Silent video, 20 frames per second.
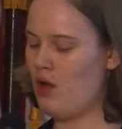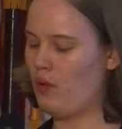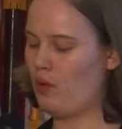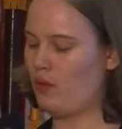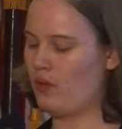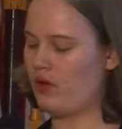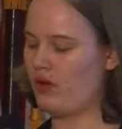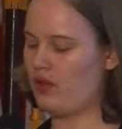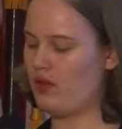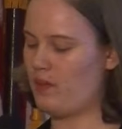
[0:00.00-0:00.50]

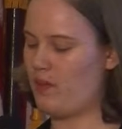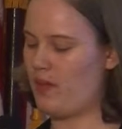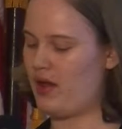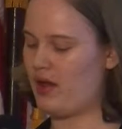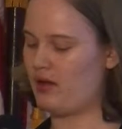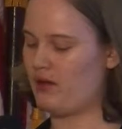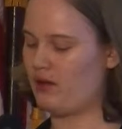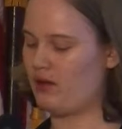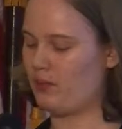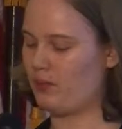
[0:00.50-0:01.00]
One of the
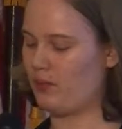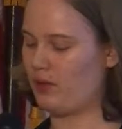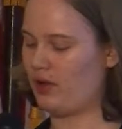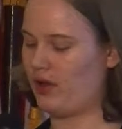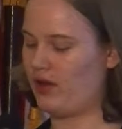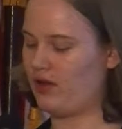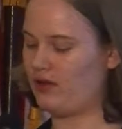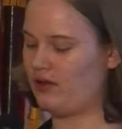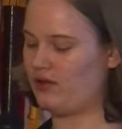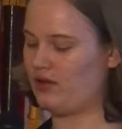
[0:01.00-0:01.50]
main
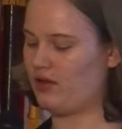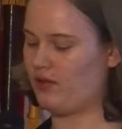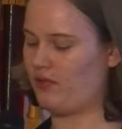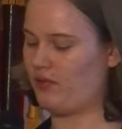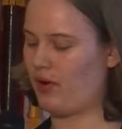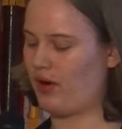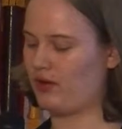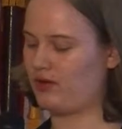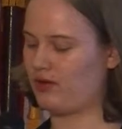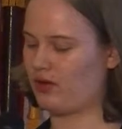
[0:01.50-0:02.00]
complaints that
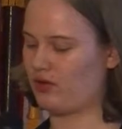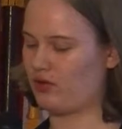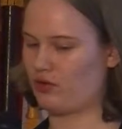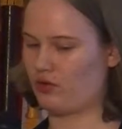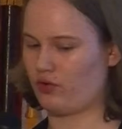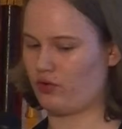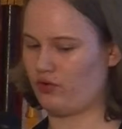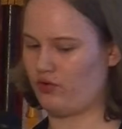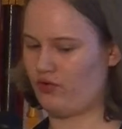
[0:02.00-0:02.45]
bisexuals